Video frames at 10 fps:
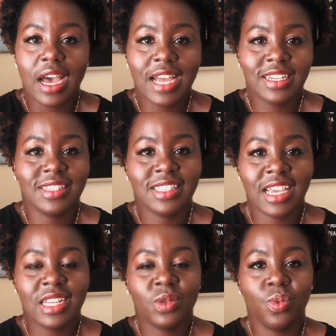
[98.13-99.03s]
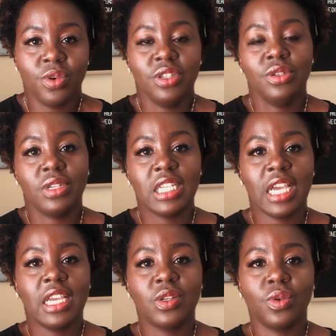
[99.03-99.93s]
understand what your
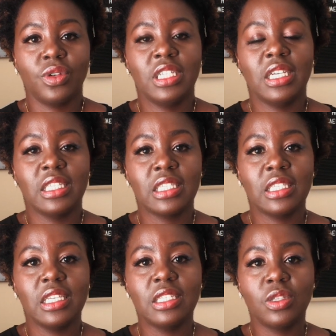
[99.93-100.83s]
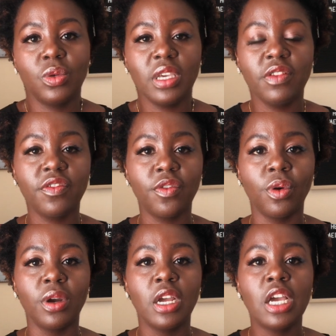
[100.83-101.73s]
target audience is looking
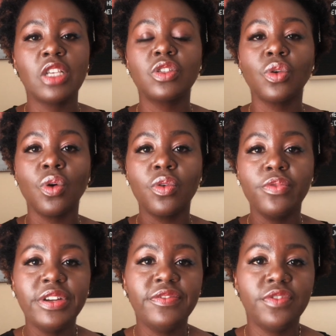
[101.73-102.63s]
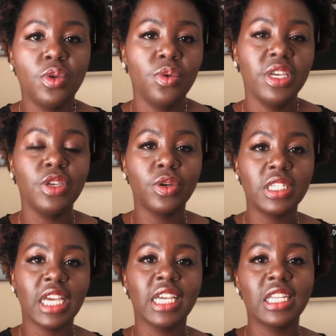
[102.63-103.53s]
for. So reviewing your
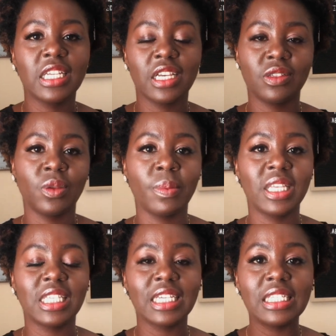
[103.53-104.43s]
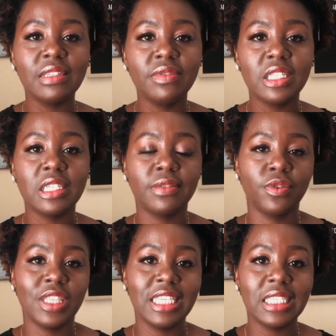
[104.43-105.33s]
target customers' activities
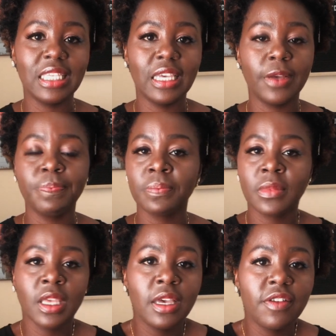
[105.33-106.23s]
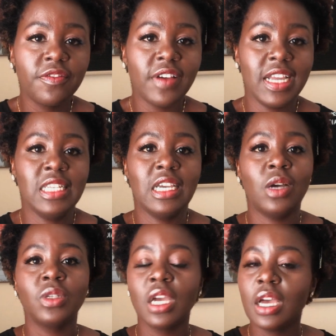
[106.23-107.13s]
for this year, find
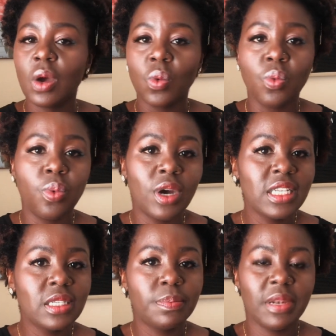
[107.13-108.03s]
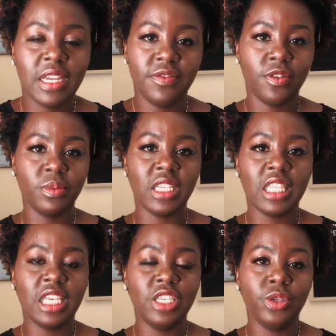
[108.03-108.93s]
out what platforms
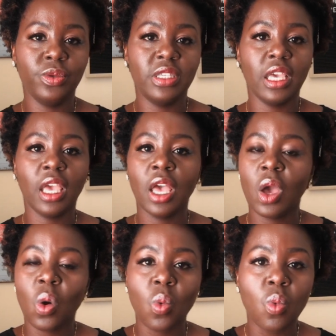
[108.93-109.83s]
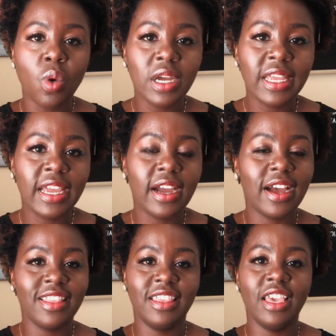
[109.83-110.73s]
are they using, where
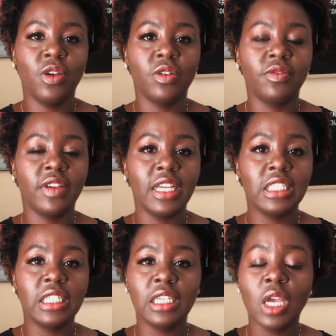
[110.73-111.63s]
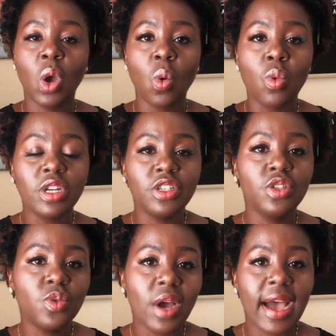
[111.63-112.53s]
are they converging, what
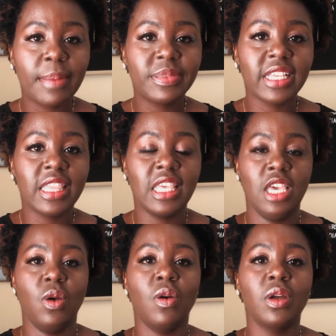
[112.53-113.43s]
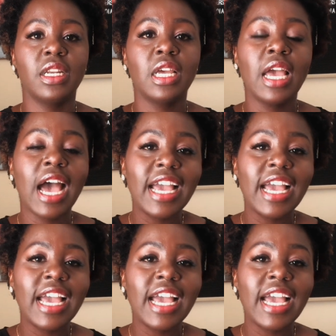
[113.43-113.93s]
new apps are they on,